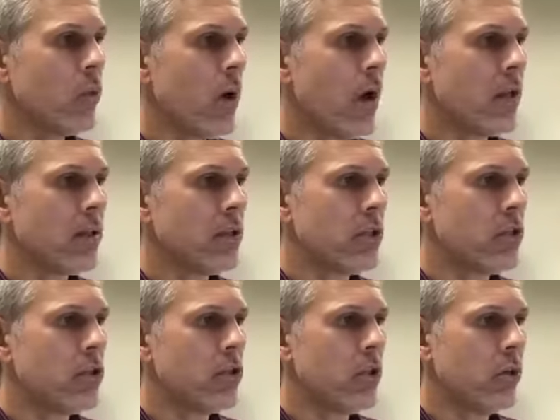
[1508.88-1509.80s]
want
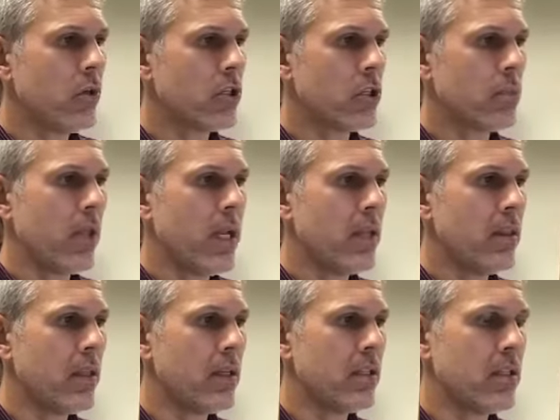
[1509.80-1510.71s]
to explain
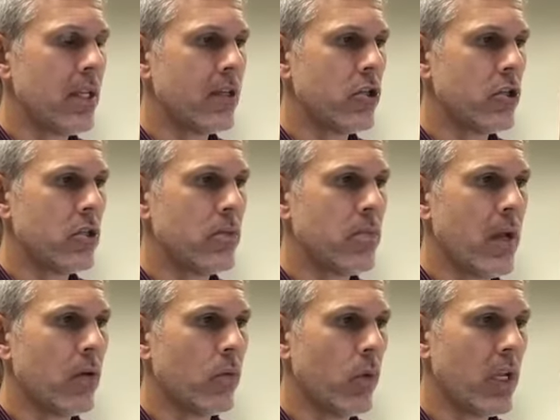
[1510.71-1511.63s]
the distinctions
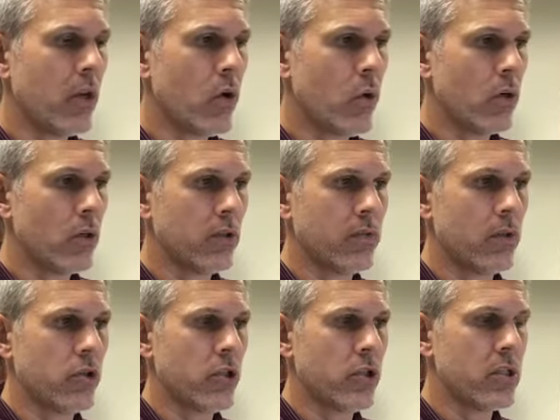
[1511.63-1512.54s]
about recourse
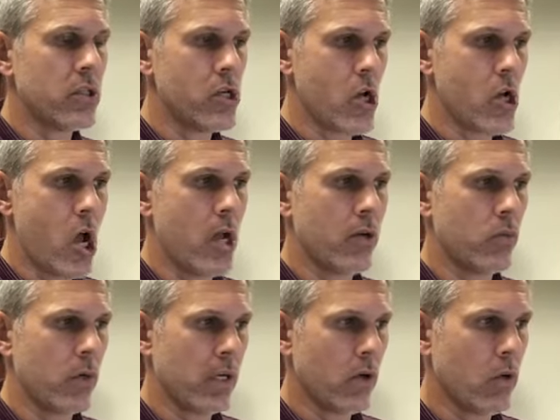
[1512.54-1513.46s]
versus
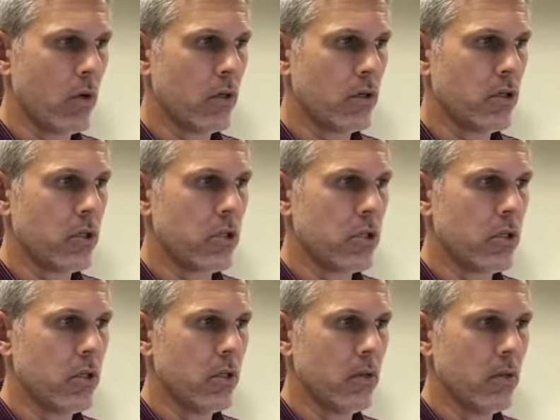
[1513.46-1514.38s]
non-recourse?
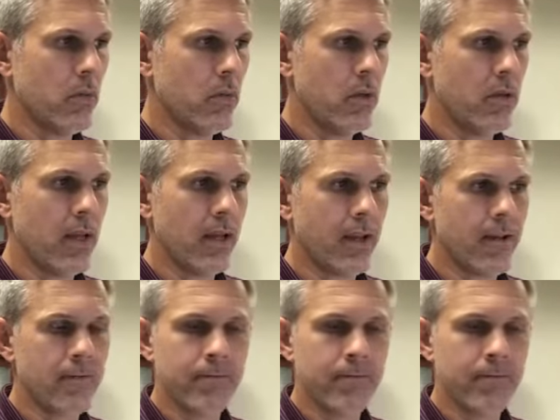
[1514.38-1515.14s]
What do you think?